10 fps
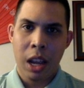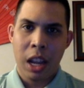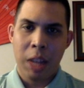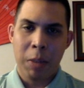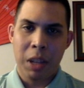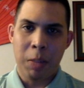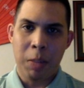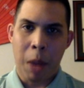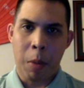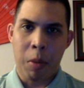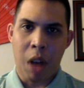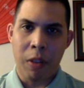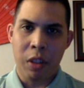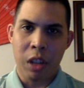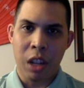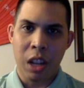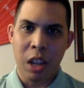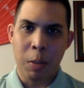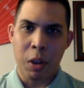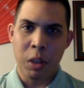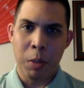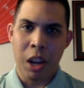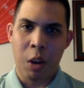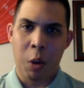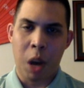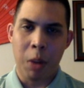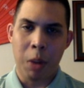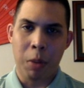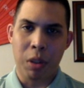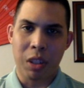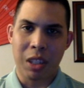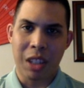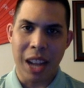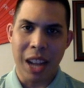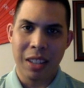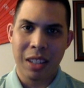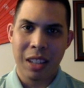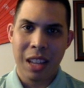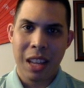is because Bible prophecy is supposed to be incredibly precise.